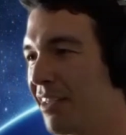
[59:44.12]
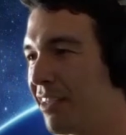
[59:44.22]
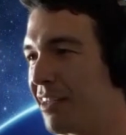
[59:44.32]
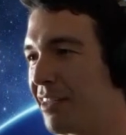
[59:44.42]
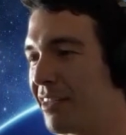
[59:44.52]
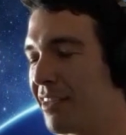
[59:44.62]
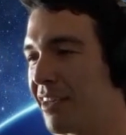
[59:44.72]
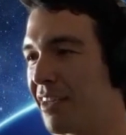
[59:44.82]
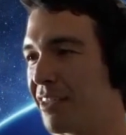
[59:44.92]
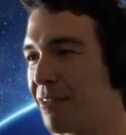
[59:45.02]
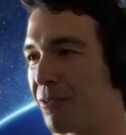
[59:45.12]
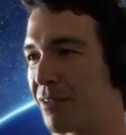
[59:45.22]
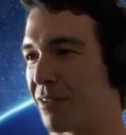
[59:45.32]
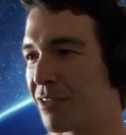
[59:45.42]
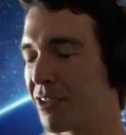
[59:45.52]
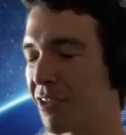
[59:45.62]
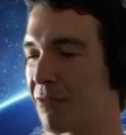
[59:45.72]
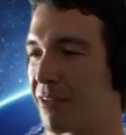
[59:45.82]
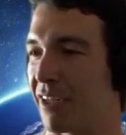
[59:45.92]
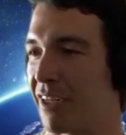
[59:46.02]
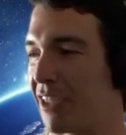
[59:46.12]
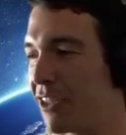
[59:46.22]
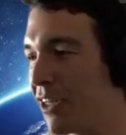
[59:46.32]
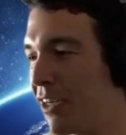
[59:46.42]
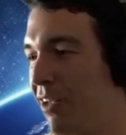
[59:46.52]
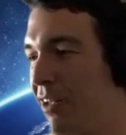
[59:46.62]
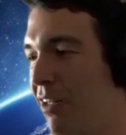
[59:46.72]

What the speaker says: and different stuff in nature.